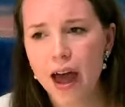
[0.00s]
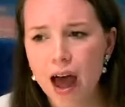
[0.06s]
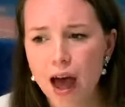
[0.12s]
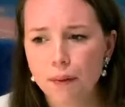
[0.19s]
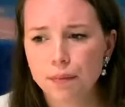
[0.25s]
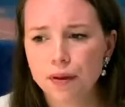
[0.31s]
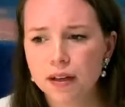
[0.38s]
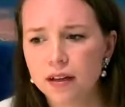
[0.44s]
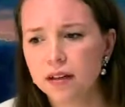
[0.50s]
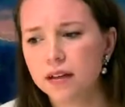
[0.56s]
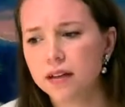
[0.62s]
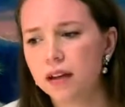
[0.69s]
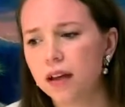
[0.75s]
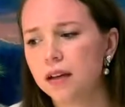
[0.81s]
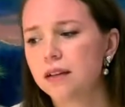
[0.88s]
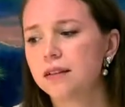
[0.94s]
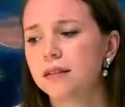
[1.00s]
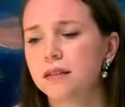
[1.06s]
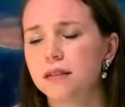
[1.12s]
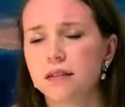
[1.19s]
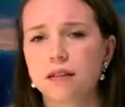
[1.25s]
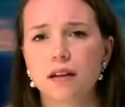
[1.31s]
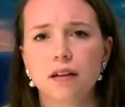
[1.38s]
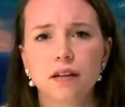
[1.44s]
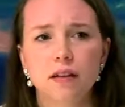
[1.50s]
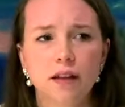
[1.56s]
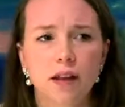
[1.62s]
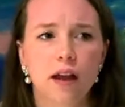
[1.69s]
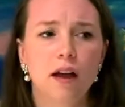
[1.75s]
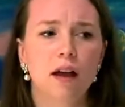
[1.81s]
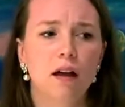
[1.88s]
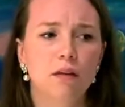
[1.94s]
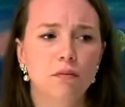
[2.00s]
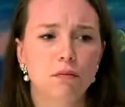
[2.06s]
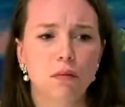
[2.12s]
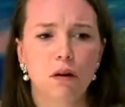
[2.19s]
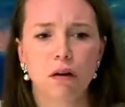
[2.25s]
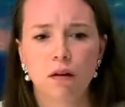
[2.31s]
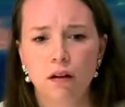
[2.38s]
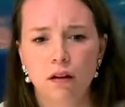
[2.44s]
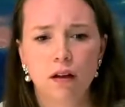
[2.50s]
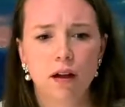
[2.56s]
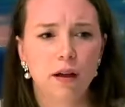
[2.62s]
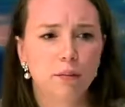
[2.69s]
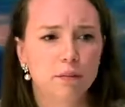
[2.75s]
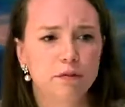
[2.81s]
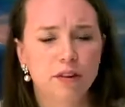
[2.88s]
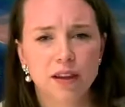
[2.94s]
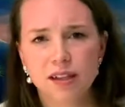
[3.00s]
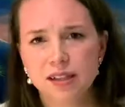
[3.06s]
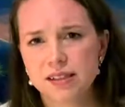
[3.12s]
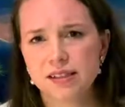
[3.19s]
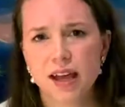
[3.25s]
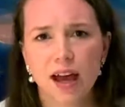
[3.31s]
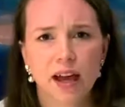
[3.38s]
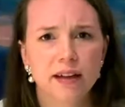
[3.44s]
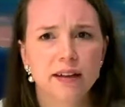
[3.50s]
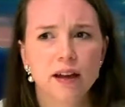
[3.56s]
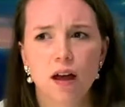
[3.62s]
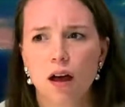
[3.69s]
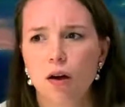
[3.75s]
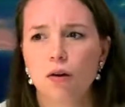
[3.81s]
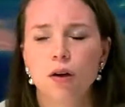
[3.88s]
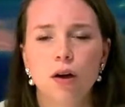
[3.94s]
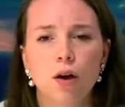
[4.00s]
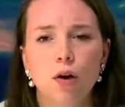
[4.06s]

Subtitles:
happened, and I'm feeling sad now.